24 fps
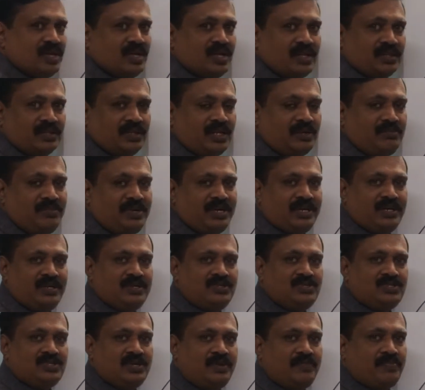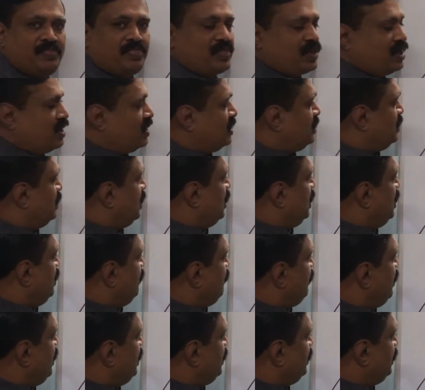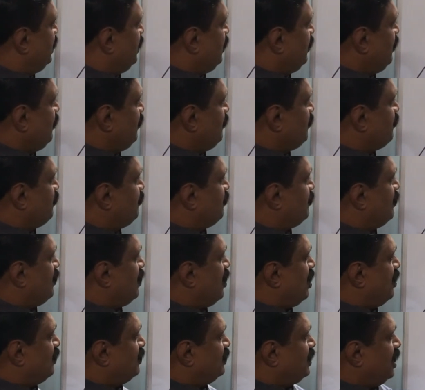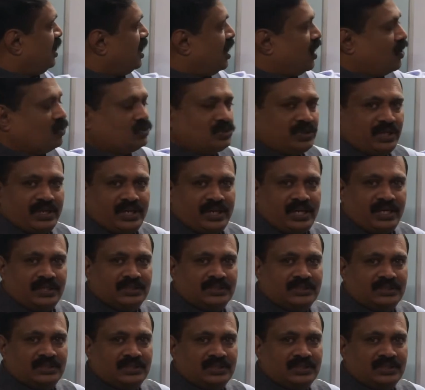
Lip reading: That means elevating the outer edge.